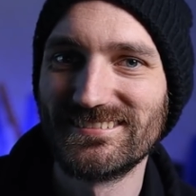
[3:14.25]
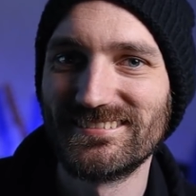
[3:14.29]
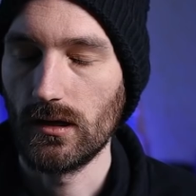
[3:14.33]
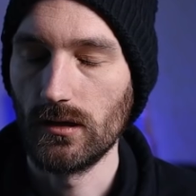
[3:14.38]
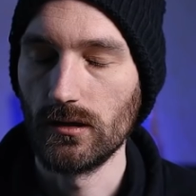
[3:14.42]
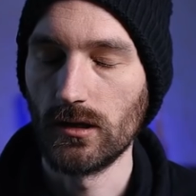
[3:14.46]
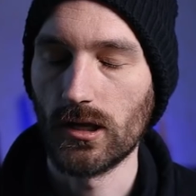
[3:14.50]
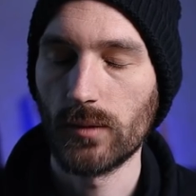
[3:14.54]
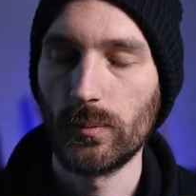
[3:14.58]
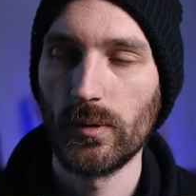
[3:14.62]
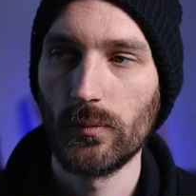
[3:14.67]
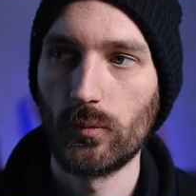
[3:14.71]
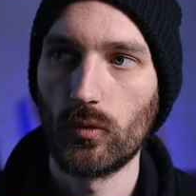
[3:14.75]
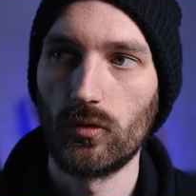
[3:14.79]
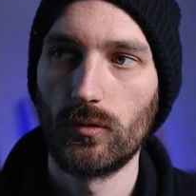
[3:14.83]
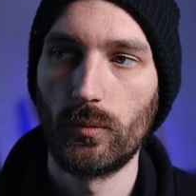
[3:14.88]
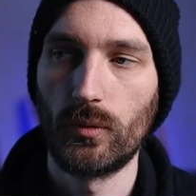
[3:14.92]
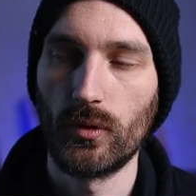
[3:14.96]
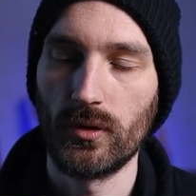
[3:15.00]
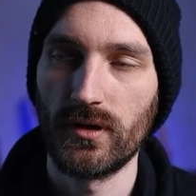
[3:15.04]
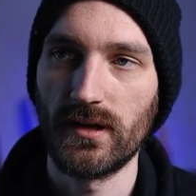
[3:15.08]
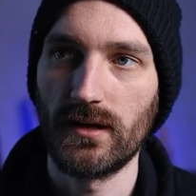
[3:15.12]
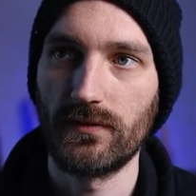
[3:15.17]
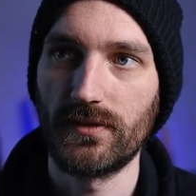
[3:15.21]
A lot of people will
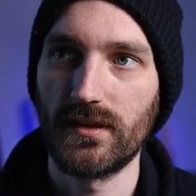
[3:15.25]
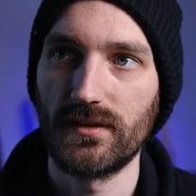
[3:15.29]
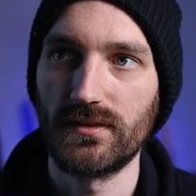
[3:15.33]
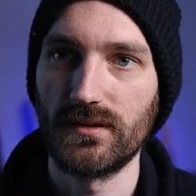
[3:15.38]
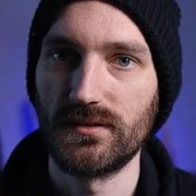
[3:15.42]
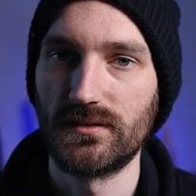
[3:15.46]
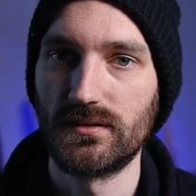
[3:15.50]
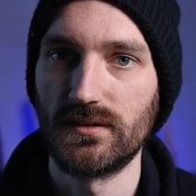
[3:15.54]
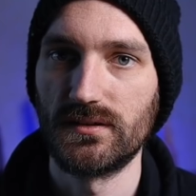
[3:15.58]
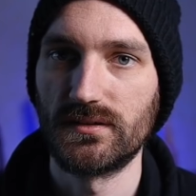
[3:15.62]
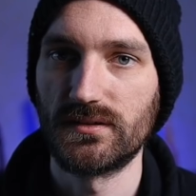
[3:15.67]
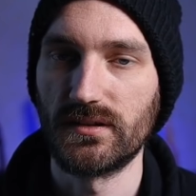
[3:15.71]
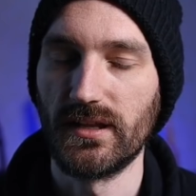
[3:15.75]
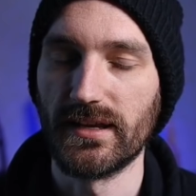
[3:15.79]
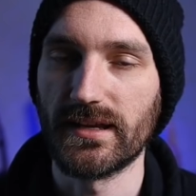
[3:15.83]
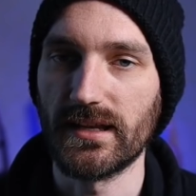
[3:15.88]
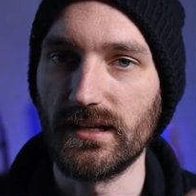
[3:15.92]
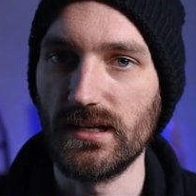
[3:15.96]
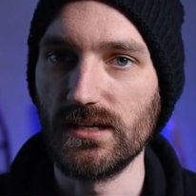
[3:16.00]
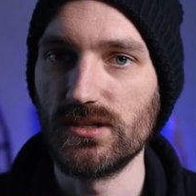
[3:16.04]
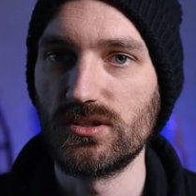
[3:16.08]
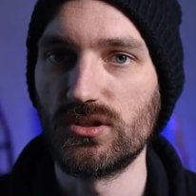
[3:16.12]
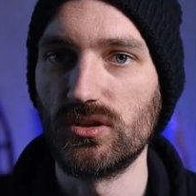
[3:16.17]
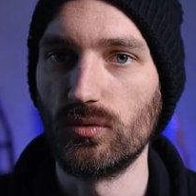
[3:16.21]
point out that this is like
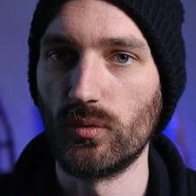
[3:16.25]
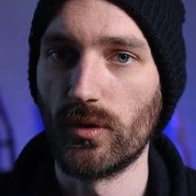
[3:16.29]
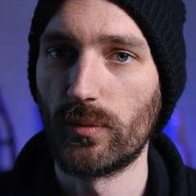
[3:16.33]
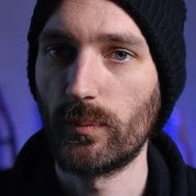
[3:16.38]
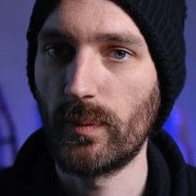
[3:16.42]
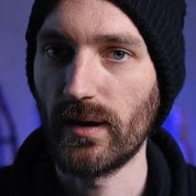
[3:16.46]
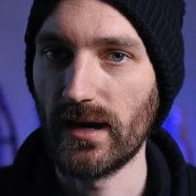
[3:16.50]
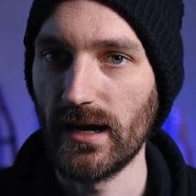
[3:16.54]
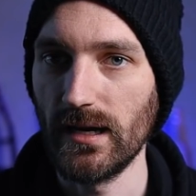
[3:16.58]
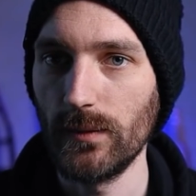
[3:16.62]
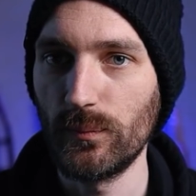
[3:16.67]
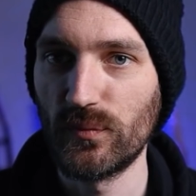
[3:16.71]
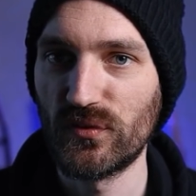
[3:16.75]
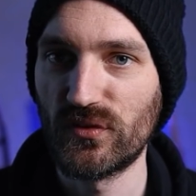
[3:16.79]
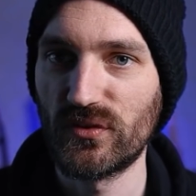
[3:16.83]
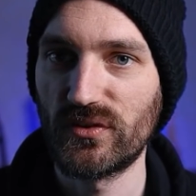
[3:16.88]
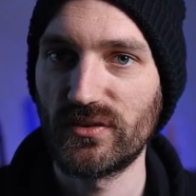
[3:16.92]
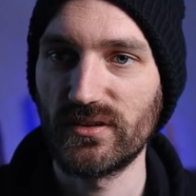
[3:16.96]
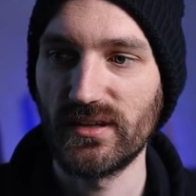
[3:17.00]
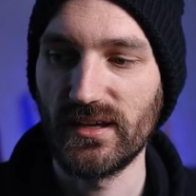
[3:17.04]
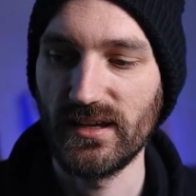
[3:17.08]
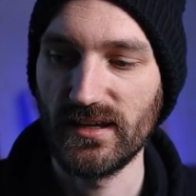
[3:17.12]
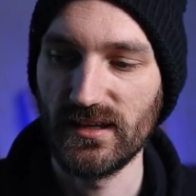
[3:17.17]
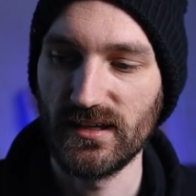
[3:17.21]
an issue with
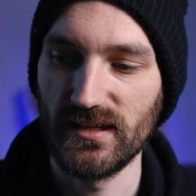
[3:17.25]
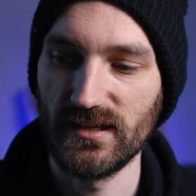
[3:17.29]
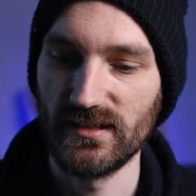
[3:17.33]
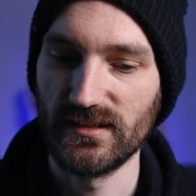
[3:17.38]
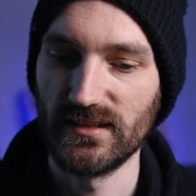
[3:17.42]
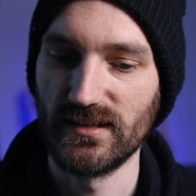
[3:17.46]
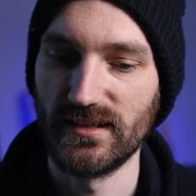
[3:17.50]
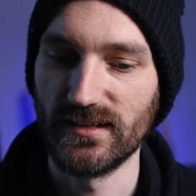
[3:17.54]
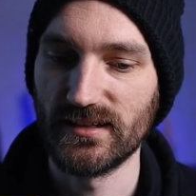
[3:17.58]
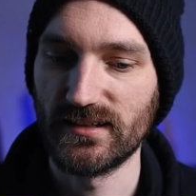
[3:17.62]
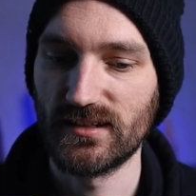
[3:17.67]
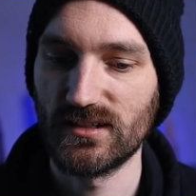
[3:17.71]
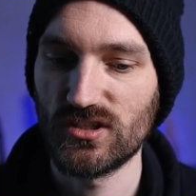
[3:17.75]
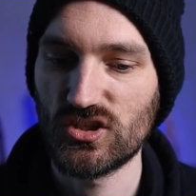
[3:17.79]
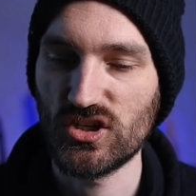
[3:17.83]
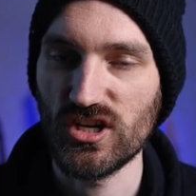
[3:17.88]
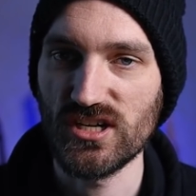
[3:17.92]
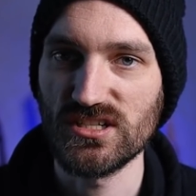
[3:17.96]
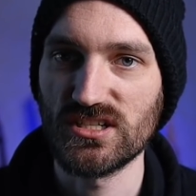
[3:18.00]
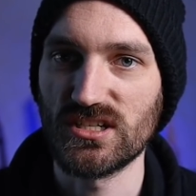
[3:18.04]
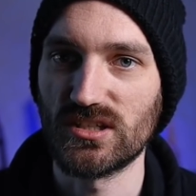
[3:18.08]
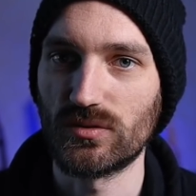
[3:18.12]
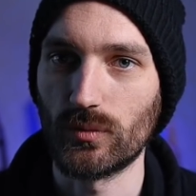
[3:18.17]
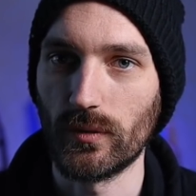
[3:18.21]
pipes and like
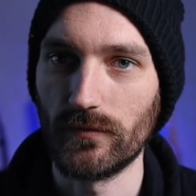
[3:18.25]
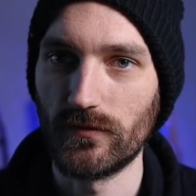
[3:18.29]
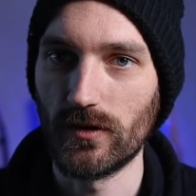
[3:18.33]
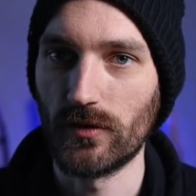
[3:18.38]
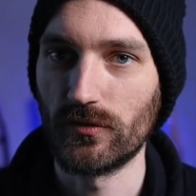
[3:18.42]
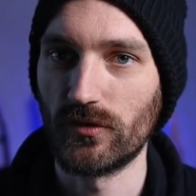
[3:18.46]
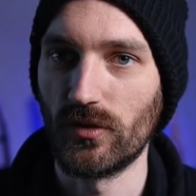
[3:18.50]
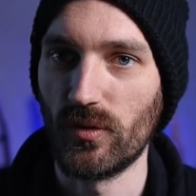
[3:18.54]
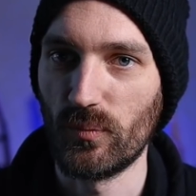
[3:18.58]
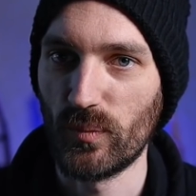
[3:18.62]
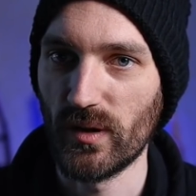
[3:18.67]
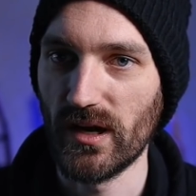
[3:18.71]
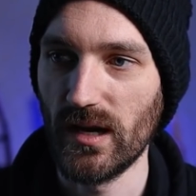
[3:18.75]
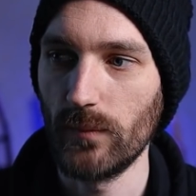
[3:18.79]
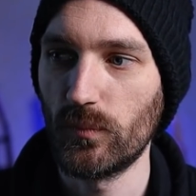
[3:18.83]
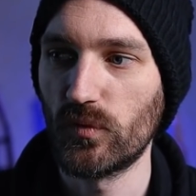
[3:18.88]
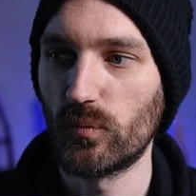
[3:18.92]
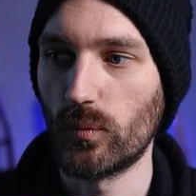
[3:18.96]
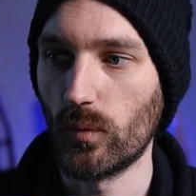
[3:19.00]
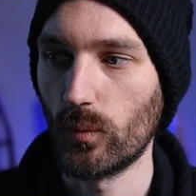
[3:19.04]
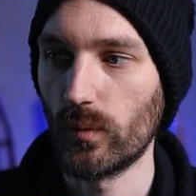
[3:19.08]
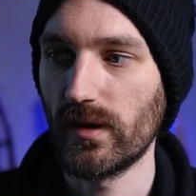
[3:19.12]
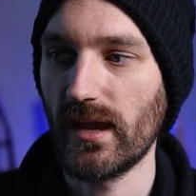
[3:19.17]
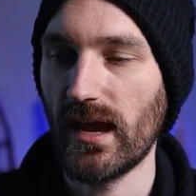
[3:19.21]
changes we've done to the pipes,
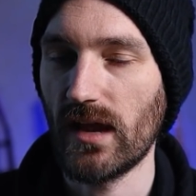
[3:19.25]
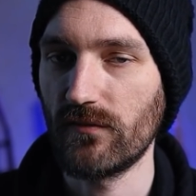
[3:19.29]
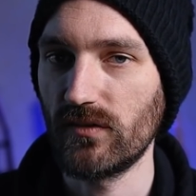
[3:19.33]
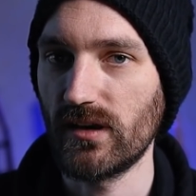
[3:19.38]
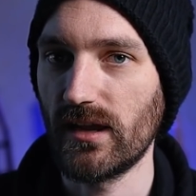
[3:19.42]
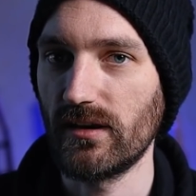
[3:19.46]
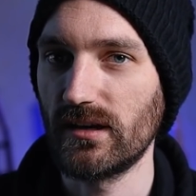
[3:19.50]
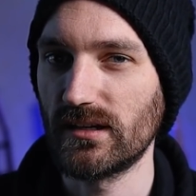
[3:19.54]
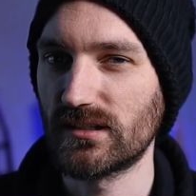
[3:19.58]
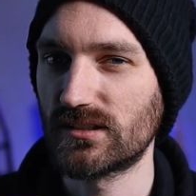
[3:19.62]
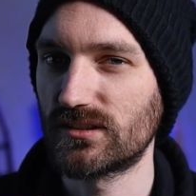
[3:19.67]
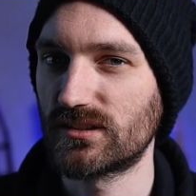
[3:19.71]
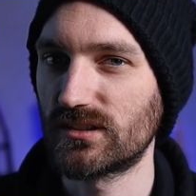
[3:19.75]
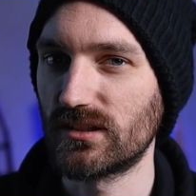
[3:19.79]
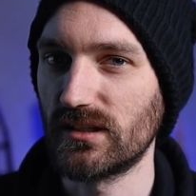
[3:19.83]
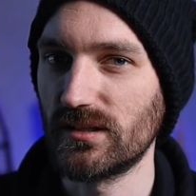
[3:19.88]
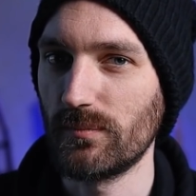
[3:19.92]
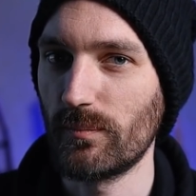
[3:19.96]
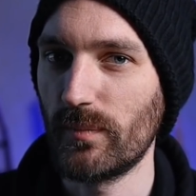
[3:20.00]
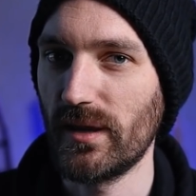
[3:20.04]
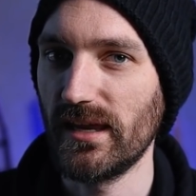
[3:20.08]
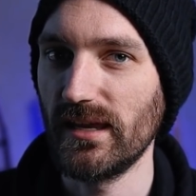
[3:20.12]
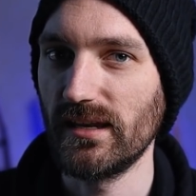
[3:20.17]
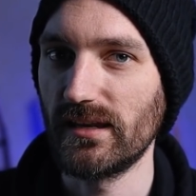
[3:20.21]
but we haven't
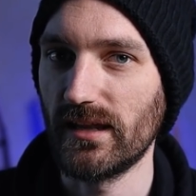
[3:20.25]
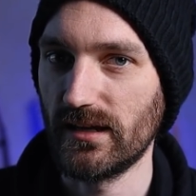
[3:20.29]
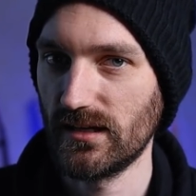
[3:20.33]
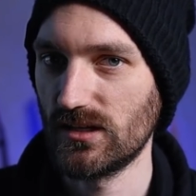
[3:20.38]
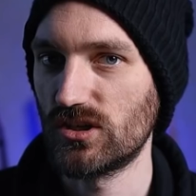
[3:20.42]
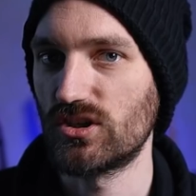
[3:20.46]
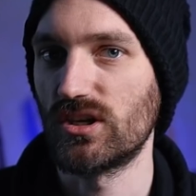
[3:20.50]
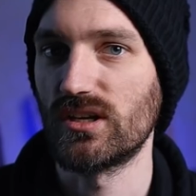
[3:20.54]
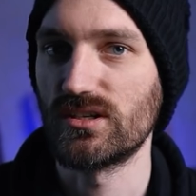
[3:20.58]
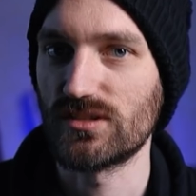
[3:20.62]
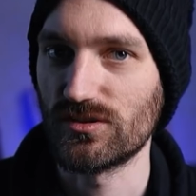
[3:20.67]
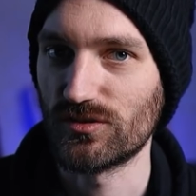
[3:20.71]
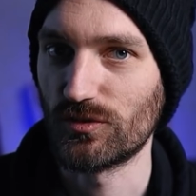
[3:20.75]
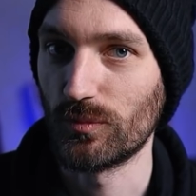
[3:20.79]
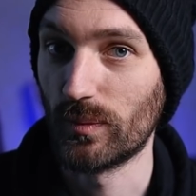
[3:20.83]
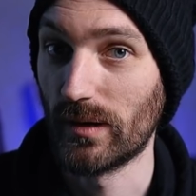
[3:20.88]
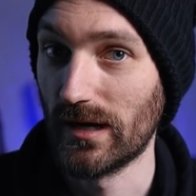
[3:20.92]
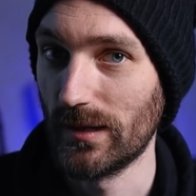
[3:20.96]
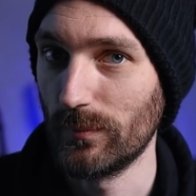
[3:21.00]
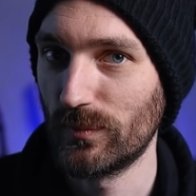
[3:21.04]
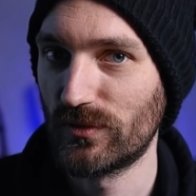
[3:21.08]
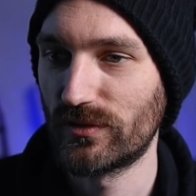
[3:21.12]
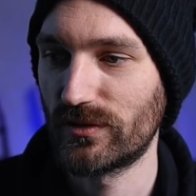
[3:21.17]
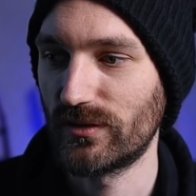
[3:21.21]
actually made any changes to
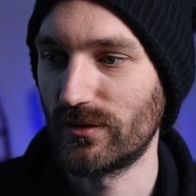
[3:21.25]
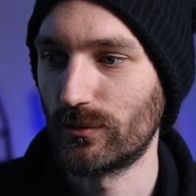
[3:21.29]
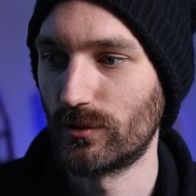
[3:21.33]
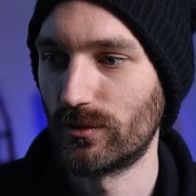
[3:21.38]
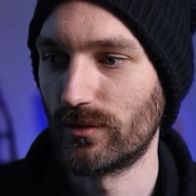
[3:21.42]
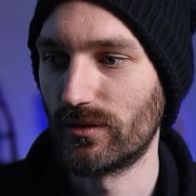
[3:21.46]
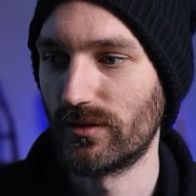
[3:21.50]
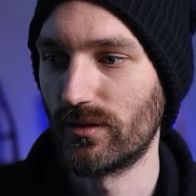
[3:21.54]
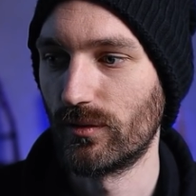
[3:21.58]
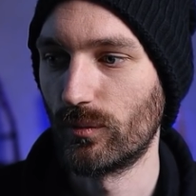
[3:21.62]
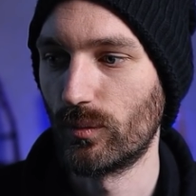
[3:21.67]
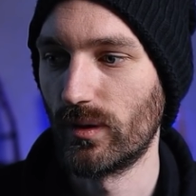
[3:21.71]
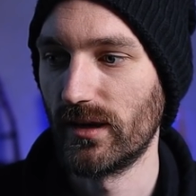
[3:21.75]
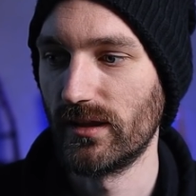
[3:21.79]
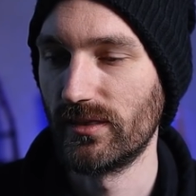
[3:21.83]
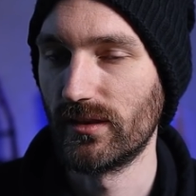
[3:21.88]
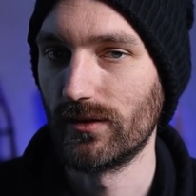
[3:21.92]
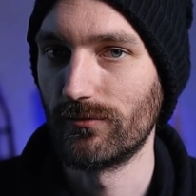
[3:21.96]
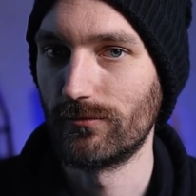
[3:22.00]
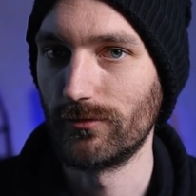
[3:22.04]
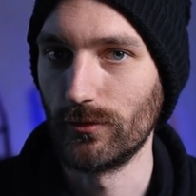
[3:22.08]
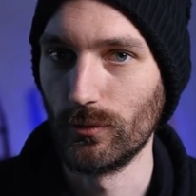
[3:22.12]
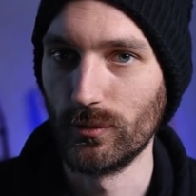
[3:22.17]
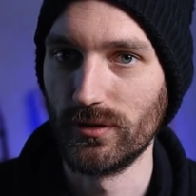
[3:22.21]
pipes or the way
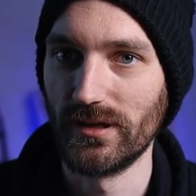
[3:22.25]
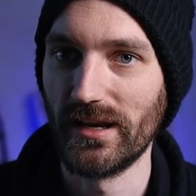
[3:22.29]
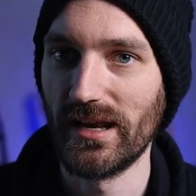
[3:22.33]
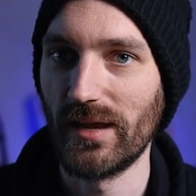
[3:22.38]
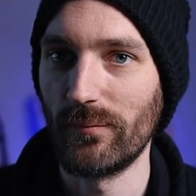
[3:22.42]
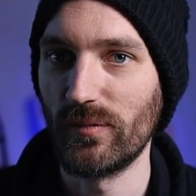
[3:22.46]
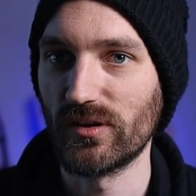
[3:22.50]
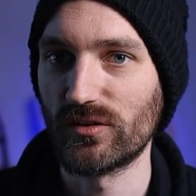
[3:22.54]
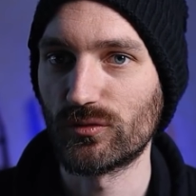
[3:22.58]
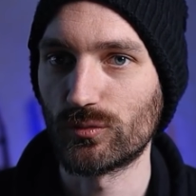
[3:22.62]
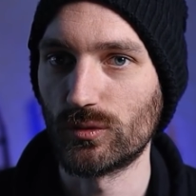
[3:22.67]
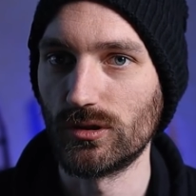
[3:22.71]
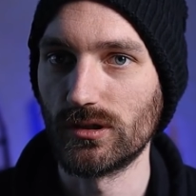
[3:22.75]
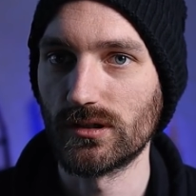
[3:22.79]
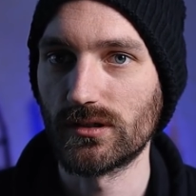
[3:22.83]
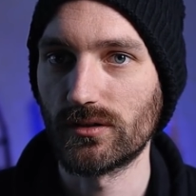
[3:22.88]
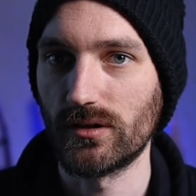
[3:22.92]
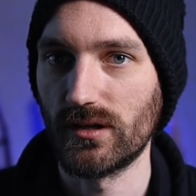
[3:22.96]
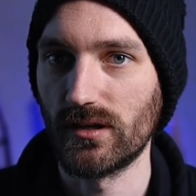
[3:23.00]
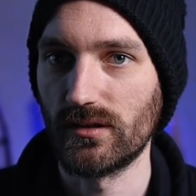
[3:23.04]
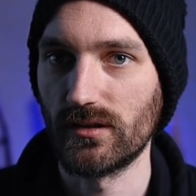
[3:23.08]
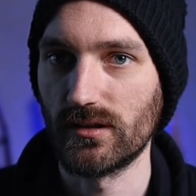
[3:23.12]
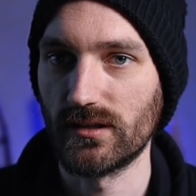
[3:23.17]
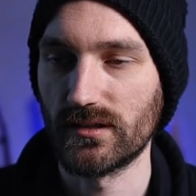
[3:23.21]
that fluid dynamics work
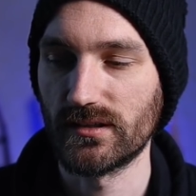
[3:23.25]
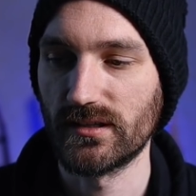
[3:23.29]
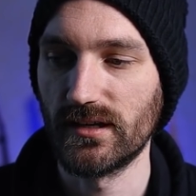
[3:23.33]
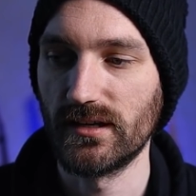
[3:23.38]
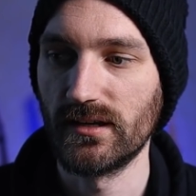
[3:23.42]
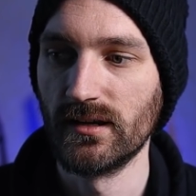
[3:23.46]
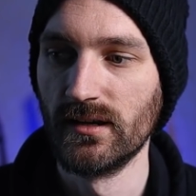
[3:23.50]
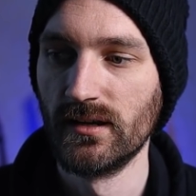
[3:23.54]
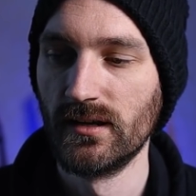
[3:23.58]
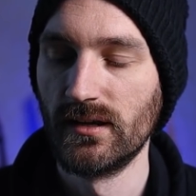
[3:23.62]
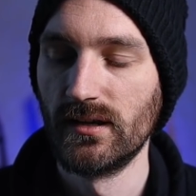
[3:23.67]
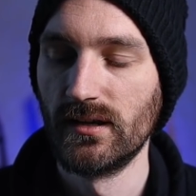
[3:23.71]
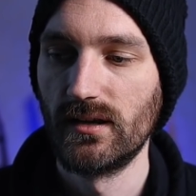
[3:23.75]
or anything like that.